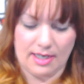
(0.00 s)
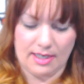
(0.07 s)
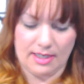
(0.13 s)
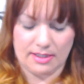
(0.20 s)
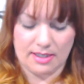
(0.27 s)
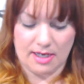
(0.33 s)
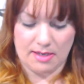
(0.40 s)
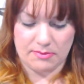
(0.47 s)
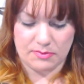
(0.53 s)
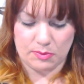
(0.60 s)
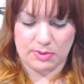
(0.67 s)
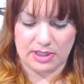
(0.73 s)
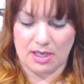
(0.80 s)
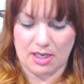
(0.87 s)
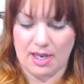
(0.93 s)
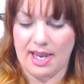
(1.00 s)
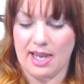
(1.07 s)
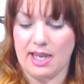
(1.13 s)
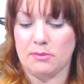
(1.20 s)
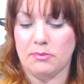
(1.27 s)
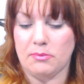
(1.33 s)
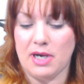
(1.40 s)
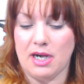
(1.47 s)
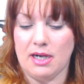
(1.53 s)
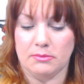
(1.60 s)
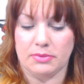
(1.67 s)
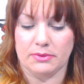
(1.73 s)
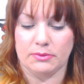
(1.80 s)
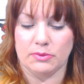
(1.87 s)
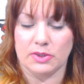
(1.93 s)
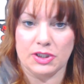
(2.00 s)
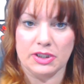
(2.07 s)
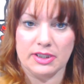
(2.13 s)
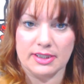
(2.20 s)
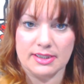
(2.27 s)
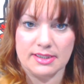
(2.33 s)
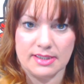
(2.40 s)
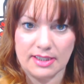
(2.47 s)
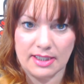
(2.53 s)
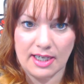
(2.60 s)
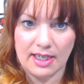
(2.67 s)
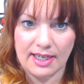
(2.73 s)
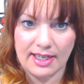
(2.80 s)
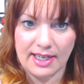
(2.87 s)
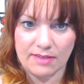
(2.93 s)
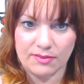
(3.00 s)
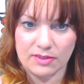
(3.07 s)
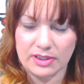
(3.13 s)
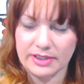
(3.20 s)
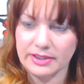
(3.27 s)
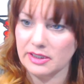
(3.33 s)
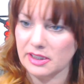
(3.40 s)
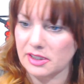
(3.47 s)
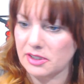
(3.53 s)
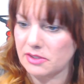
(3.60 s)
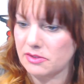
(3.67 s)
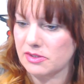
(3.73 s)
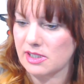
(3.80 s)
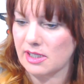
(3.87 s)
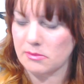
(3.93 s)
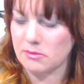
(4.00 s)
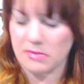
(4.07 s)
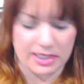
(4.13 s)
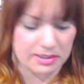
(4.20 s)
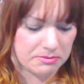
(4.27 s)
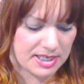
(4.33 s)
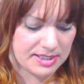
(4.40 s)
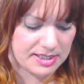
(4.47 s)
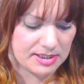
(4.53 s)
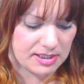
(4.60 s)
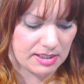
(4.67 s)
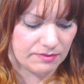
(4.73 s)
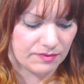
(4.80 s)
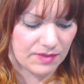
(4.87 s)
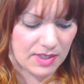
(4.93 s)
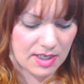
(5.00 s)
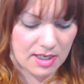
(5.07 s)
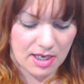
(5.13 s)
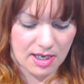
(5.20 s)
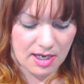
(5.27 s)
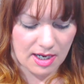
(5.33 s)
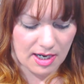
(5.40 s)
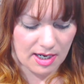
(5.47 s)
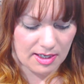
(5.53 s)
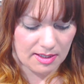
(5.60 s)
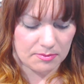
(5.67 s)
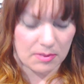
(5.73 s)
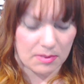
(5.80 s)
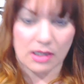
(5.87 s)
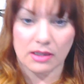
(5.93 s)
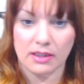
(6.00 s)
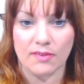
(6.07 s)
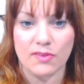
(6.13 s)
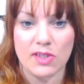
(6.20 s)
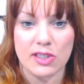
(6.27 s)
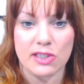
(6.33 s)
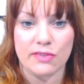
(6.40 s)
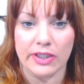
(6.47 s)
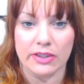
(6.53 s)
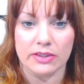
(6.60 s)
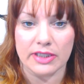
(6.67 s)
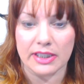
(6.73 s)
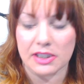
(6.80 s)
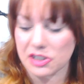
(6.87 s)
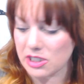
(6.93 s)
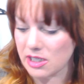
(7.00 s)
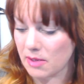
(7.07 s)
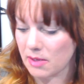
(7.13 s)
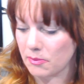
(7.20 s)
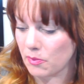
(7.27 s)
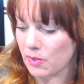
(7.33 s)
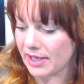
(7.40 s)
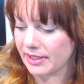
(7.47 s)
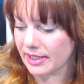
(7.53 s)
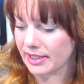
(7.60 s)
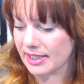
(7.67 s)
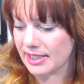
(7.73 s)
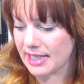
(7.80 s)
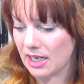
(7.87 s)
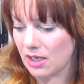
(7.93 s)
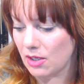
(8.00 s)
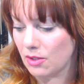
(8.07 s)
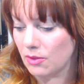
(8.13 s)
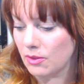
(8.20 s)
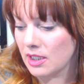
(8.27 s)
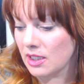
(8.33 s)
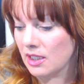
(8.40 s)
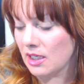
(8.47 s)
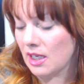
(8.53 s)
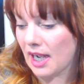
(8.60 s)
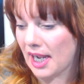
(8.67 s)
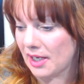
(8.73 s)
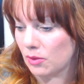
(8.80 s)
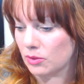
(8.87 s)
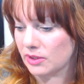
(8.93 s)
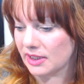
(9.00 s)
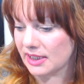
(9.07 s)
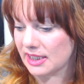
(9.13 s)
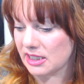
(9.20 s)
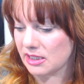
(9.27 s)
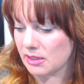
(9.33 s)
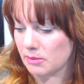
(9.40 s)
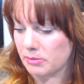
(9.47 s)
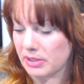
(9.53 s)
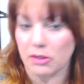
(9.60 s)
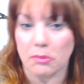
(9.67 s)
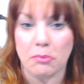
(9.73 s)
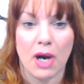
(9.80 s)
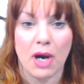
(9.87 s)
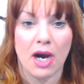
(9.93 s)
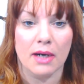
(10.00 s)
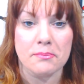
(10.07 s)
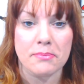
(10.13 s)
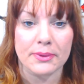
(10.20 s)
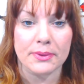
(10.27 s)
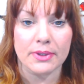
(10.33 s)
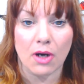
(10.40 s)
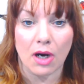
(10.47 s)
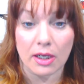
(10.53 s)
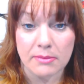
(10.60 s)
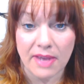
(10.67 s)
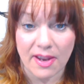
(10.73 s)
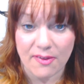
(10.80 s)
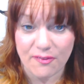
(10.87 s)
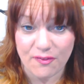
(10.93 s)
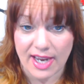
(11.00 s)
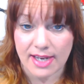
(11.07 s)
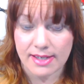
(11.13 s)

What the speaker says: And comes with a pump, which you can see I have clearly used and made a mess of. Love this foundation. I'm wearing it now. I only need about a pump on my